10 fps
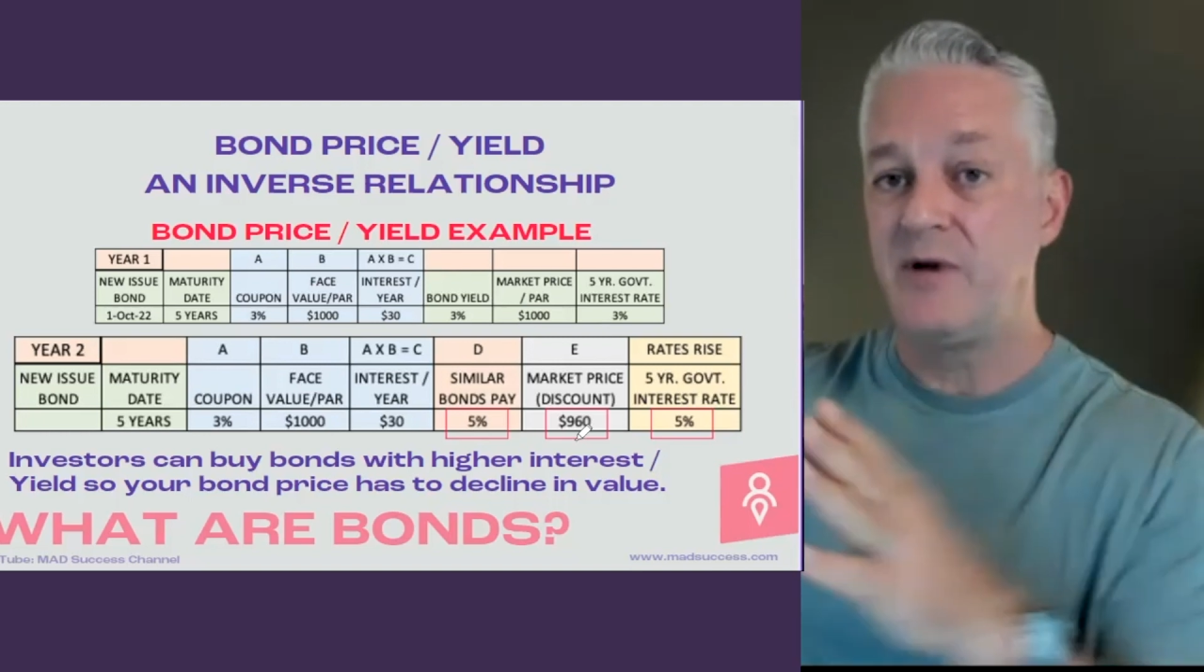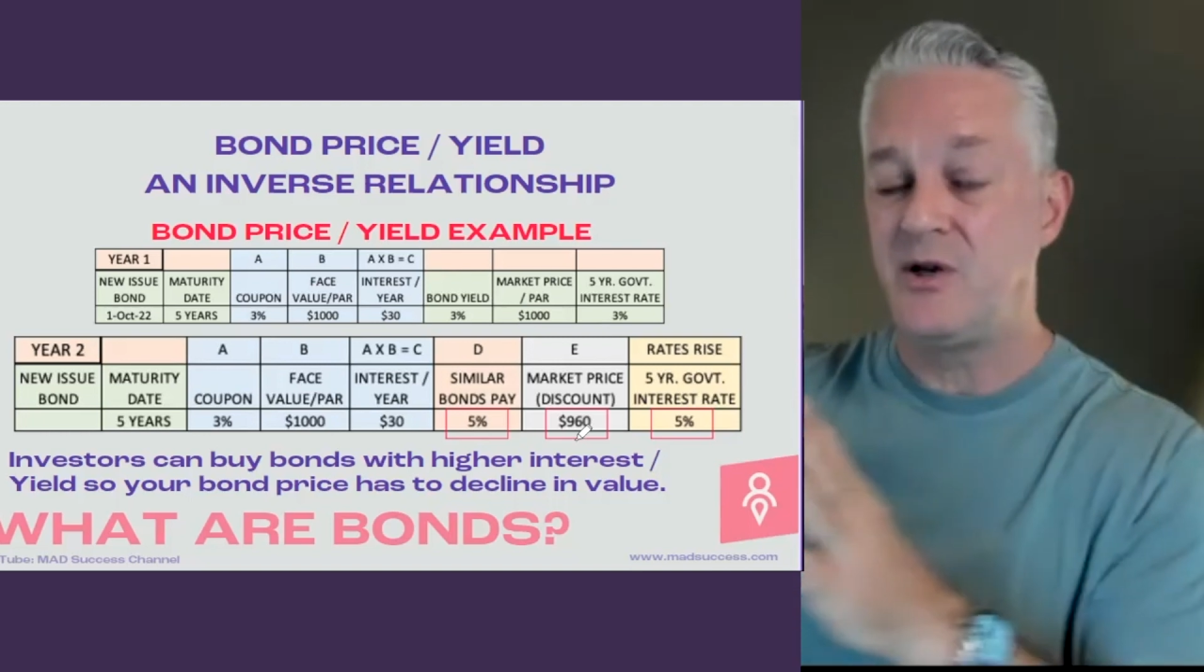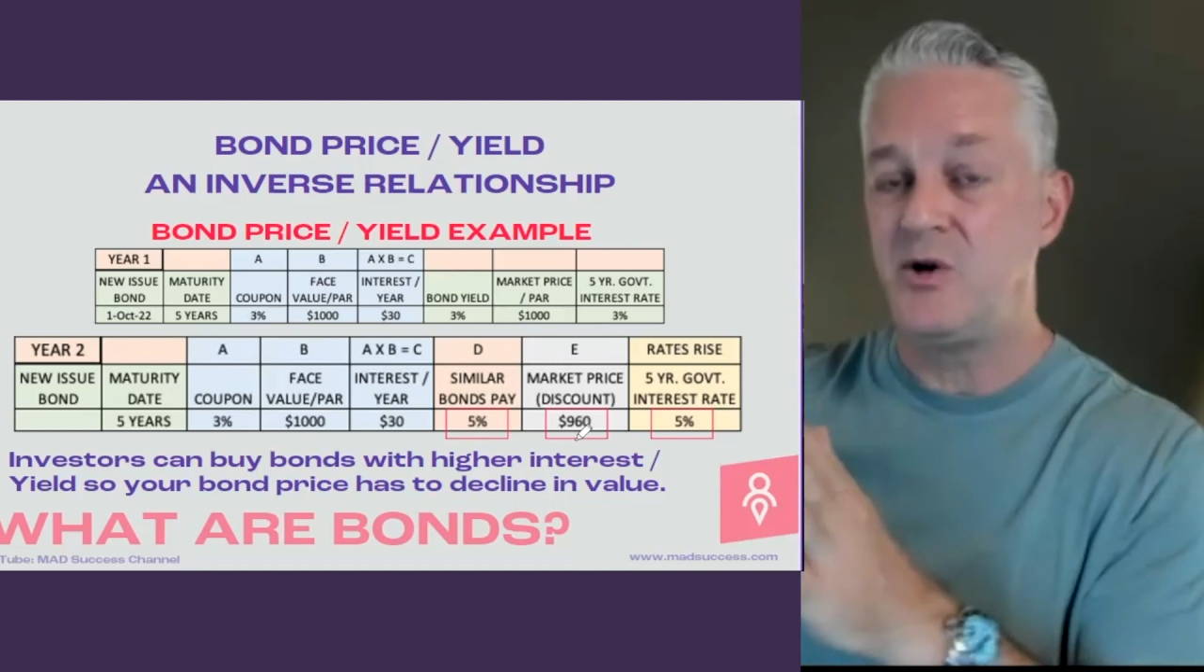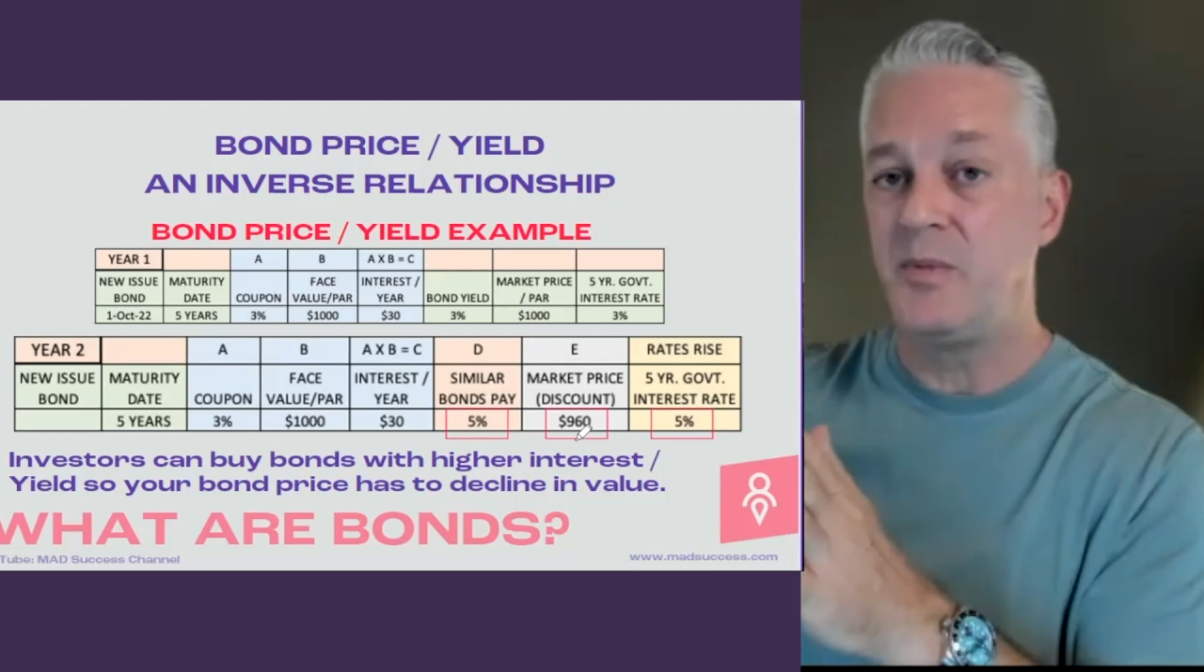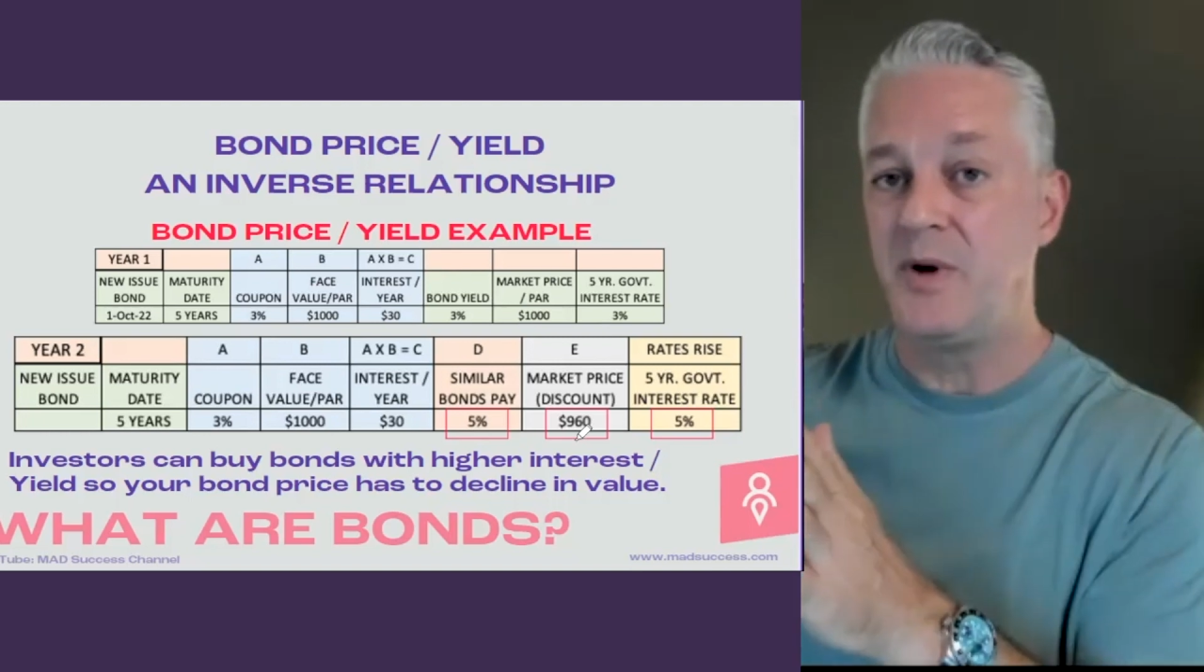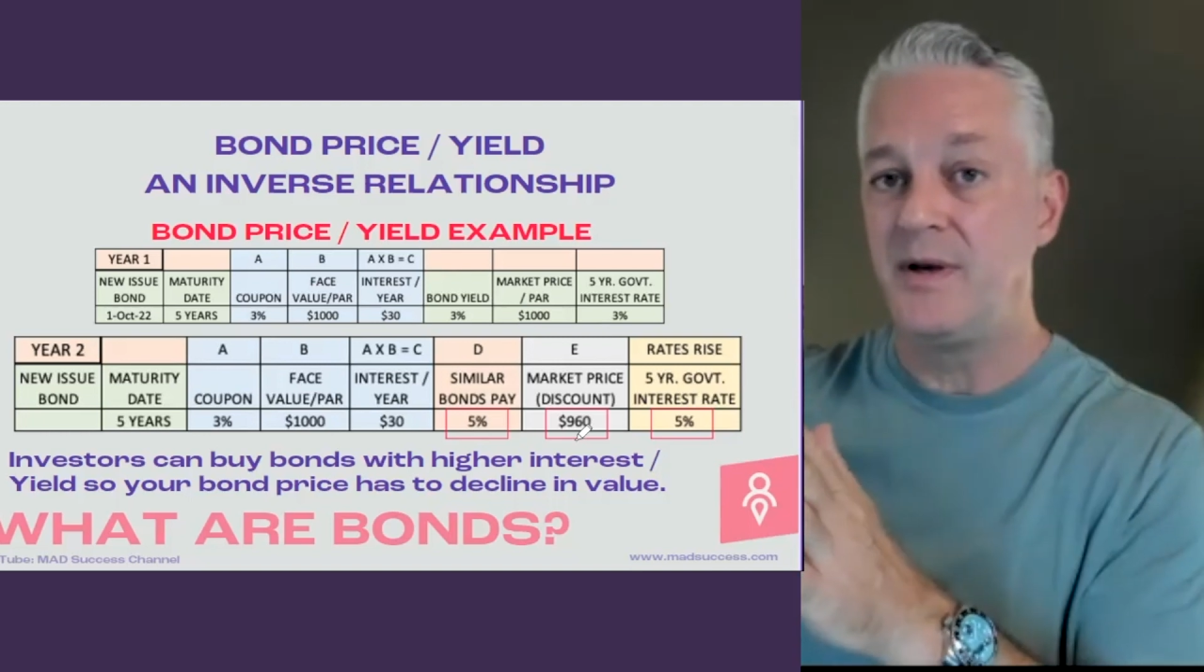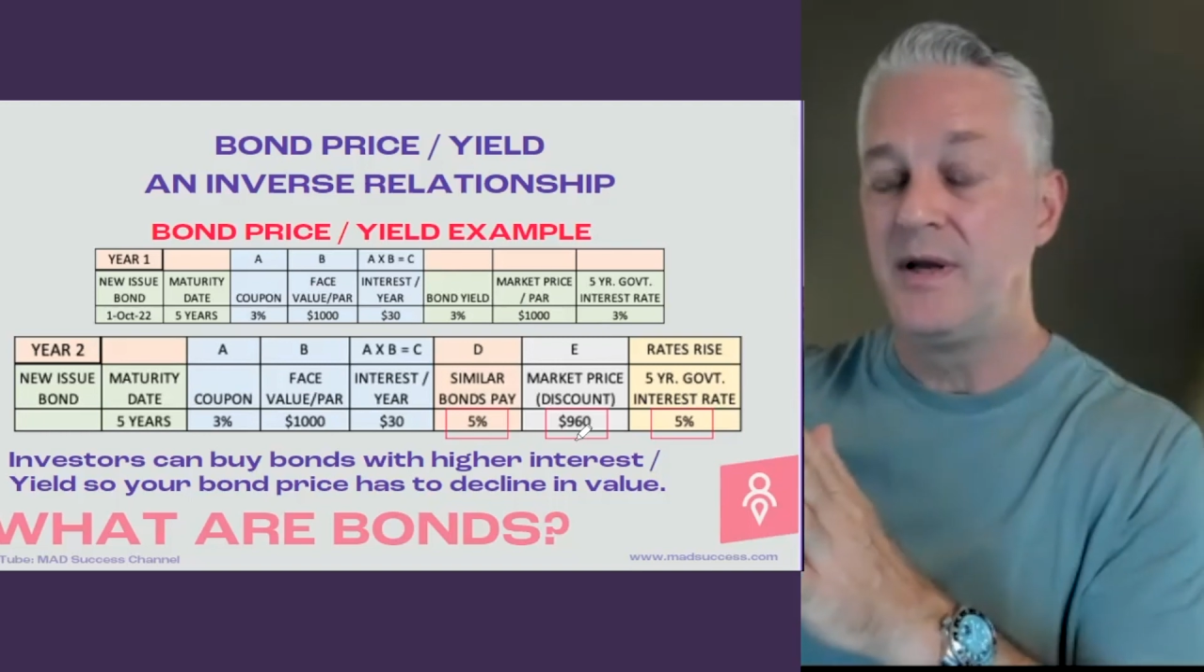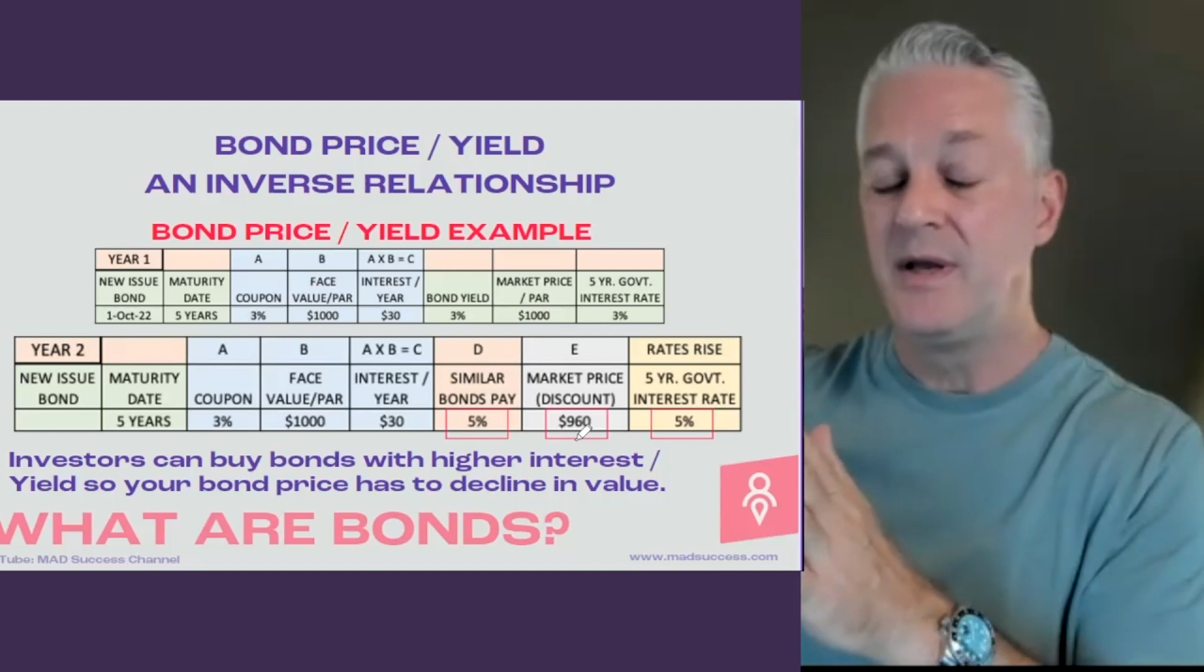rate coupon.